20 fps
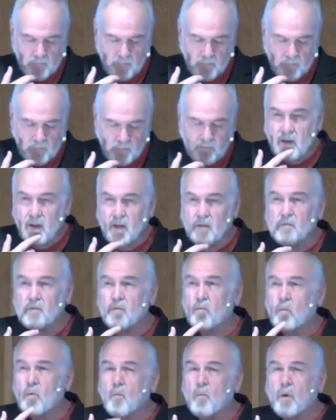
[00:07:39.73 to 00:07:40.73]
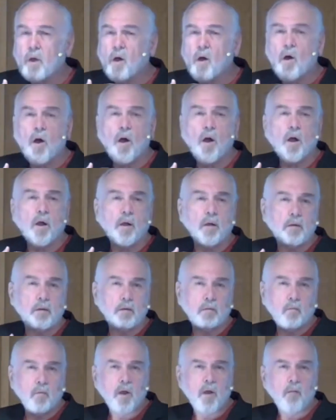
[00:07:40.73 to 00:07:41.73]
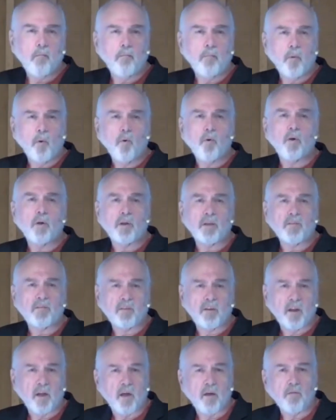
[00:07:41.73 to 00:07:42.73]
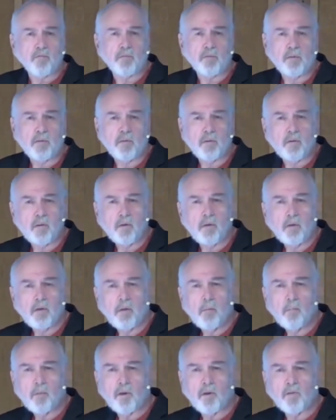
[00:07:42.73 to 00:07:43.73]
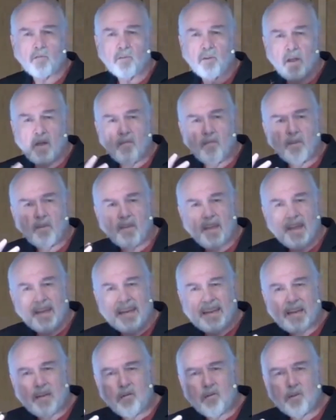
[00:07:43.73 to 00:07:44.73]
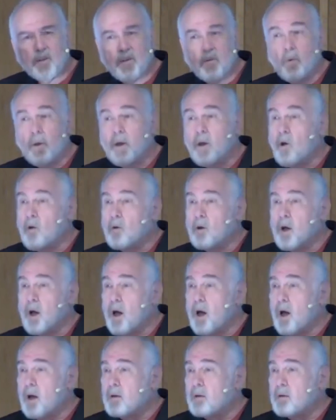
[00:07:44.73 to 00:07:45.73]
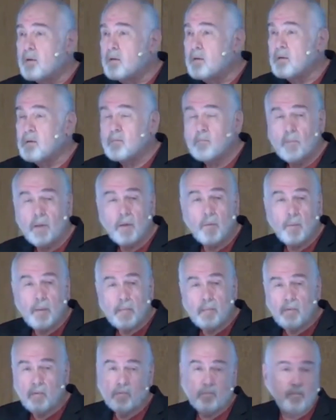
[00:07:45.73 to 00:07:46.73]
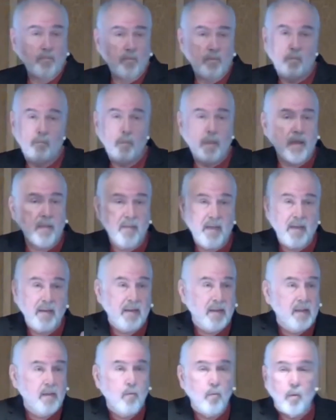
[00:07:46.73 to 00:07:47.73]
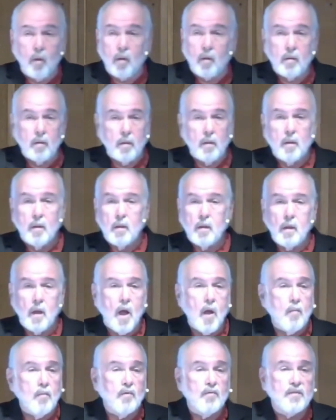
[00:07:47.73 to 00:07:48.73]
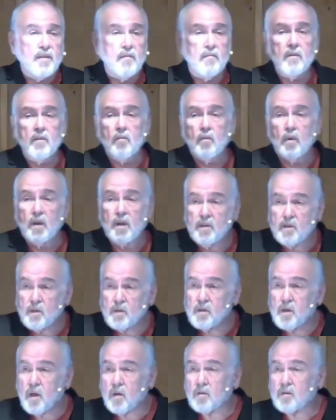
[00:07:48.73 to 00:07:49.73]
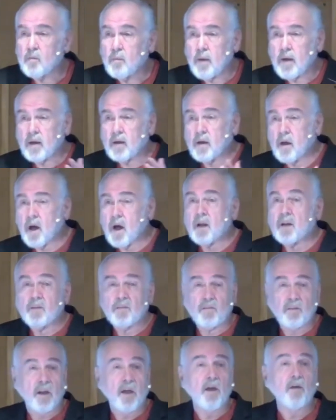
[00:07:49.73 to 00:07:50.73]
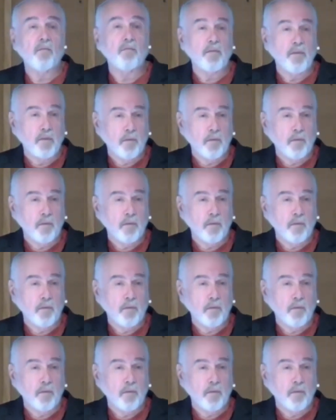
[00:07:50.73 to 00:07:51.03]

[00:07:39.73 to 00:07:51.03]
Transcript: See, love is what we are. We are born as love. Because love is that energy we call God. Many people make that equal. Almost every religion talks about God as love.